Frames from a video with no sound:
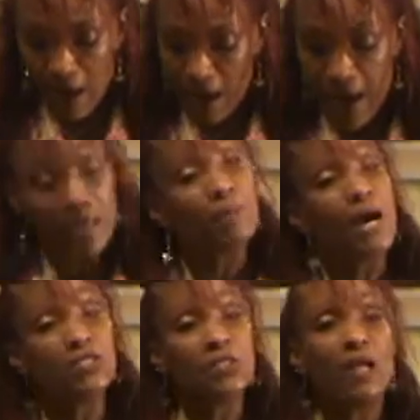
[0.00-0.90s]
I
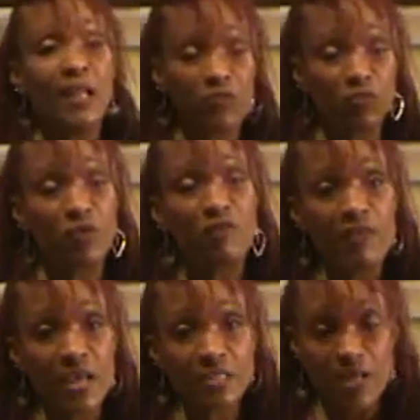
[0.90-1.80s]
imagine I'll have to
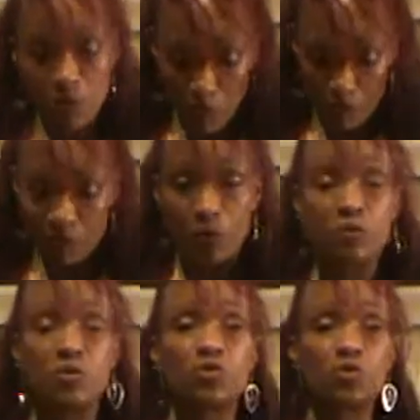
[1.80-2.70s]
invest in one of
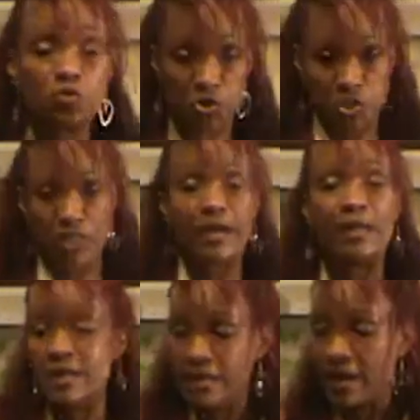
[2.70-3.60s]
those sushi
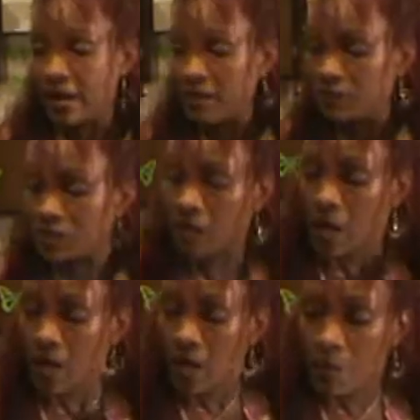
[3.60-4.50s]
cutting knives,
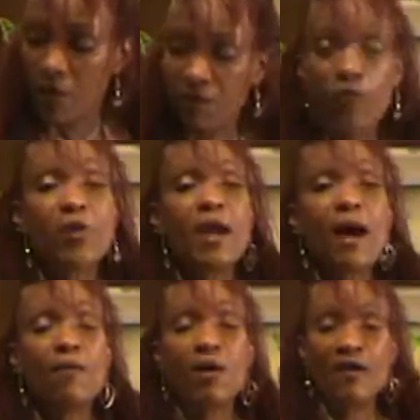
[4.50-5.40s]
but for
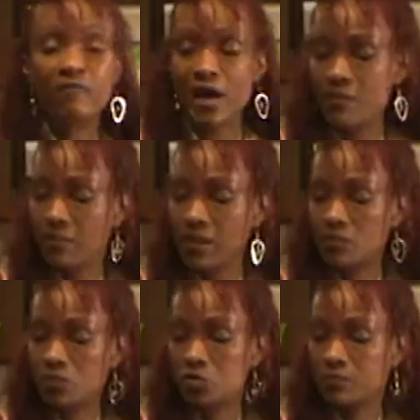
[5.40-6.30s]
now I've got
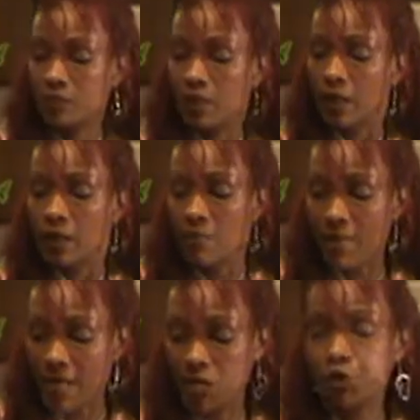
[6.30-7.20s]

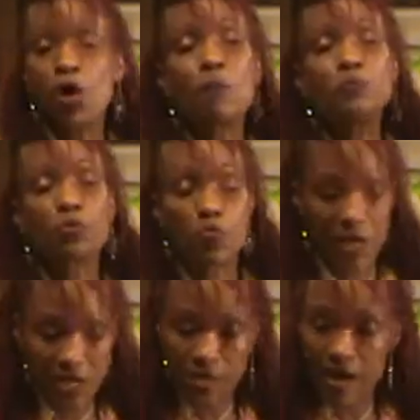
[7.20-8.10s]
my sharp
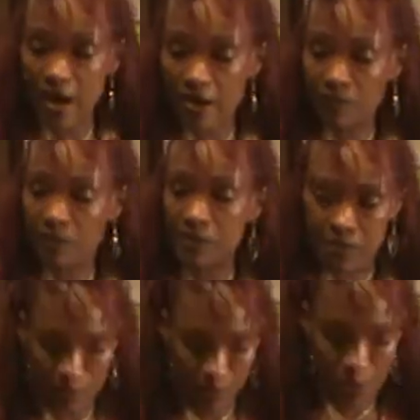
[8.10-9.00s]
serrated knife
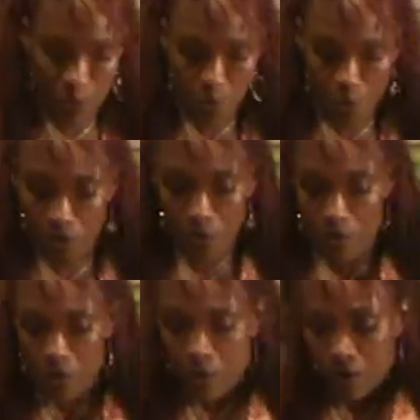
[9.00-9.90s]
dipped in water
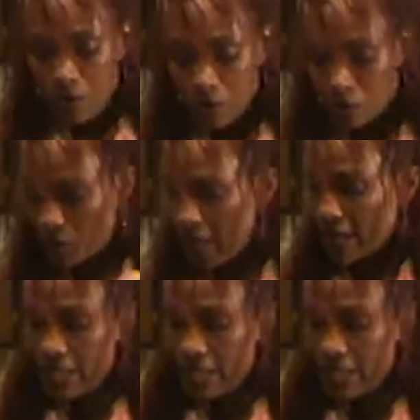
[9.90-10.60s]
so that I